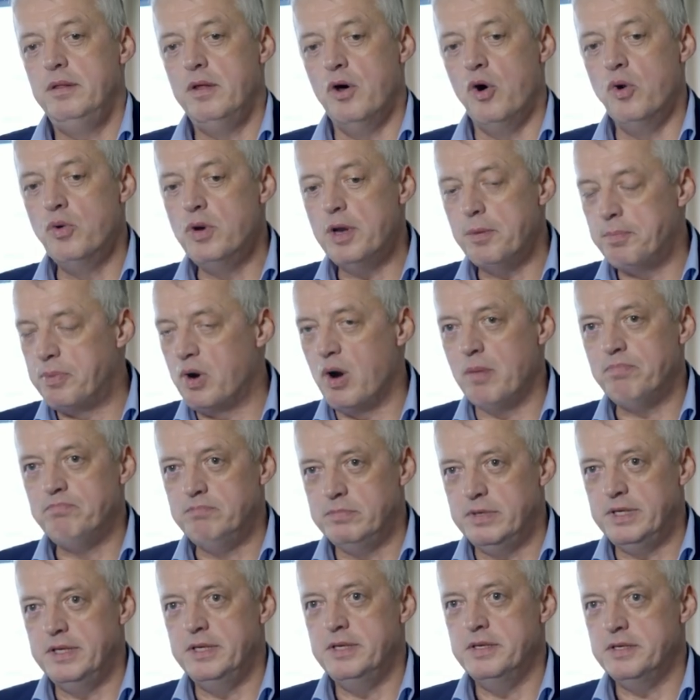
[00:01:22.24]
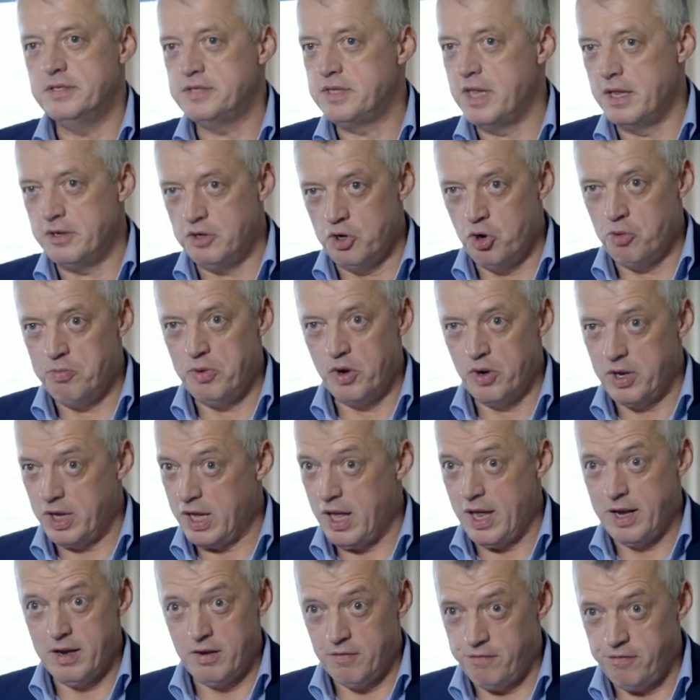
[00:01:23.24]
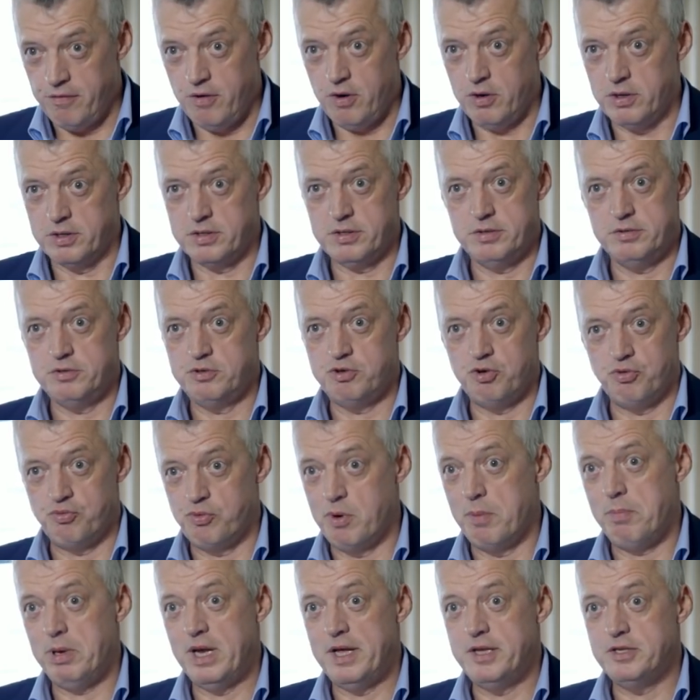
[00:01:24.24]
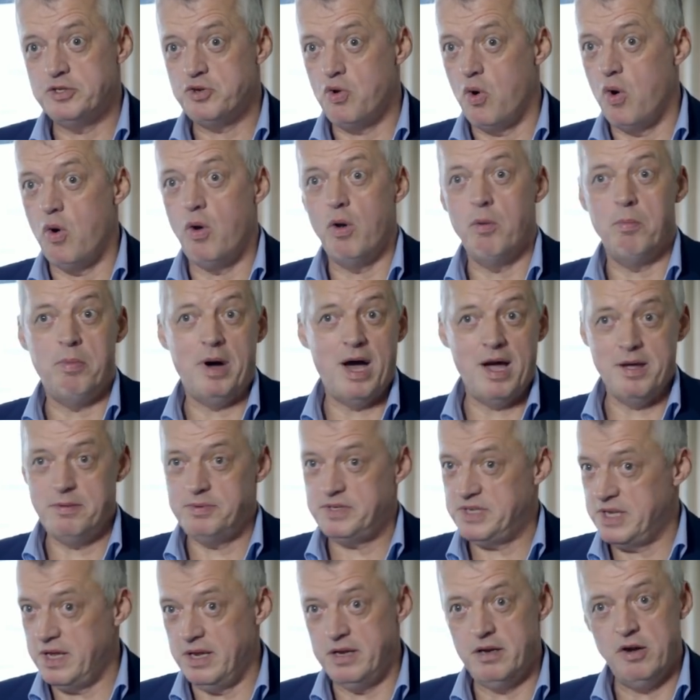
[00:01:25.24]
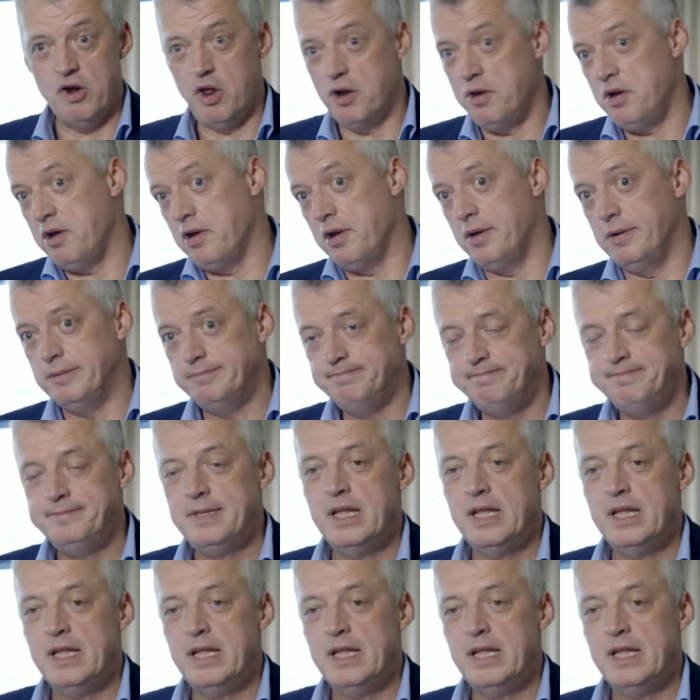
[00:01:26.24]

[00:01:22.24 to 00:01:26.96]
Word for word: The only problem is that nobody can afford to replace all pipes in London.